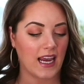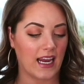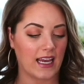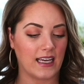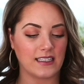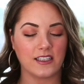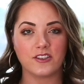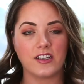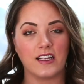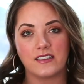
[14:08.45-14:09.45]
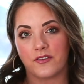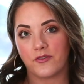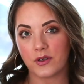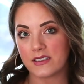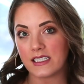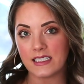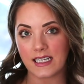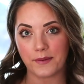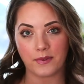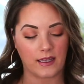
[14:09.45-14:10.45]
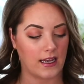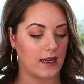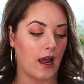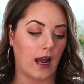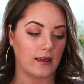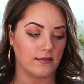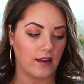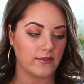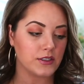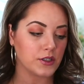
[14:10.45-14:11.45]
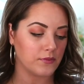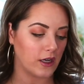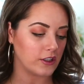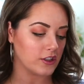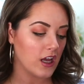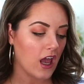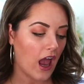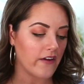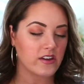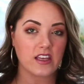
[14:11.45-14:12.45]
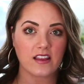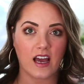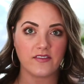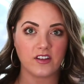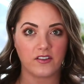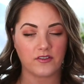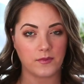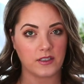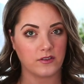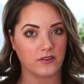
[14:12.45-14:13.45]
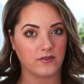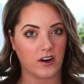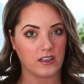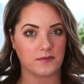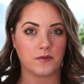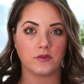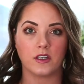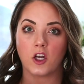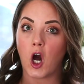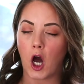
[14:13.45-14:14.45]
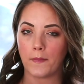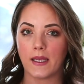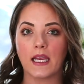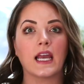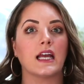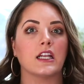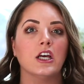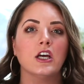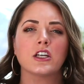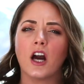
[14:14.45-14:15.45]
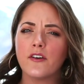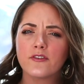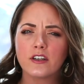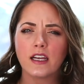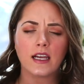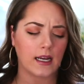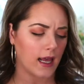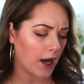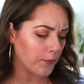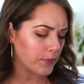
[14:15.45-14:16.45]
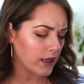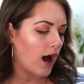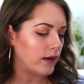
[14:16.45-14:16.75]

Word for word: And it's a 14-day plan. I love it so much. Everything that I've done from it so far has been really calming and comforting and helping.